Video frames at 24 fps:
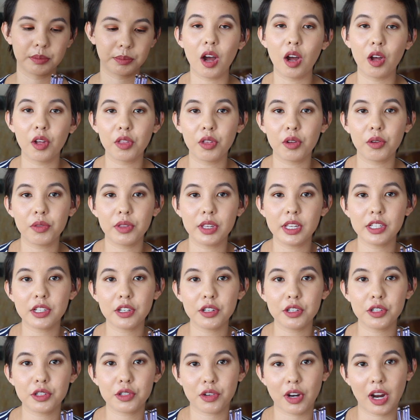Although these are
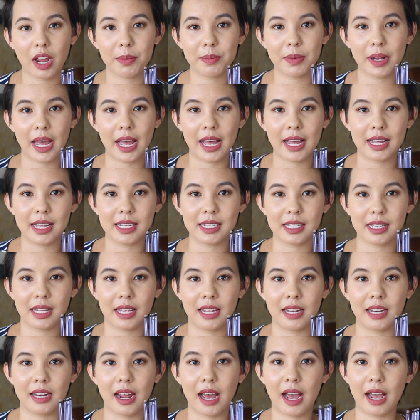described as
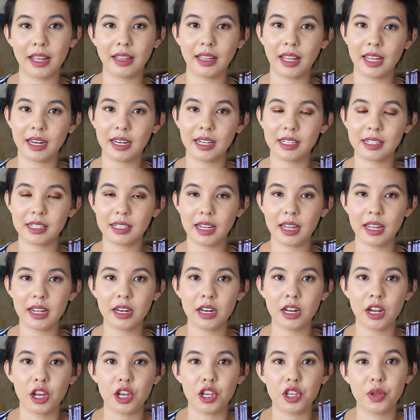an eyelining
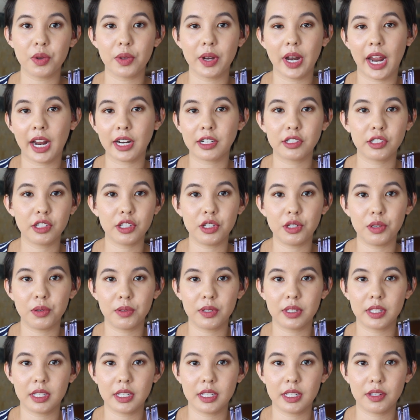set, you can actually
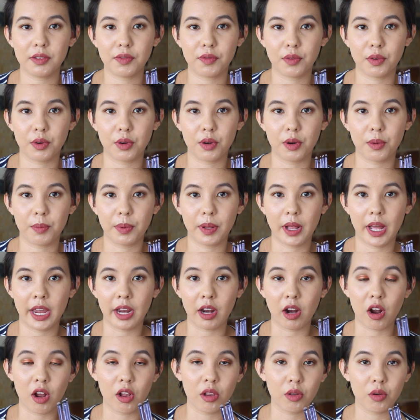use this for
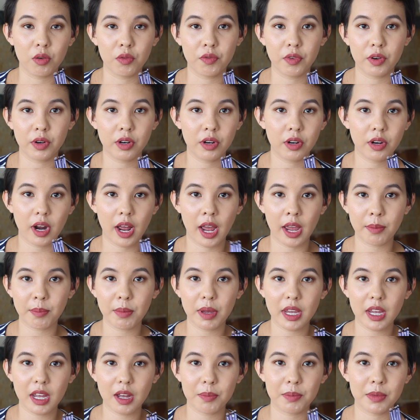applying all over eye
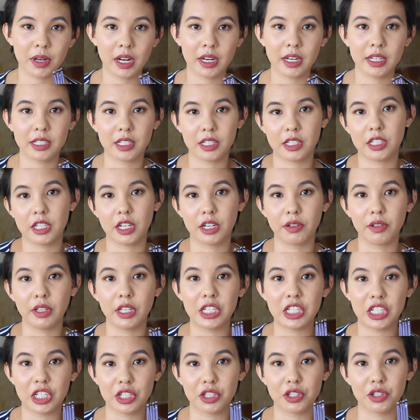makeup, not necessarily
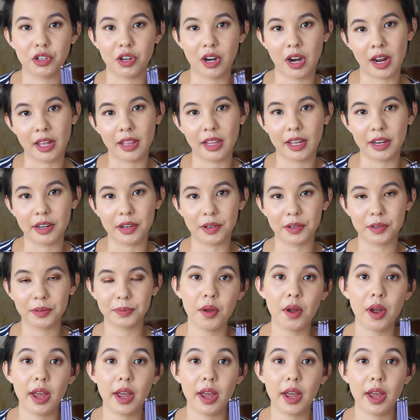just your eyeliner.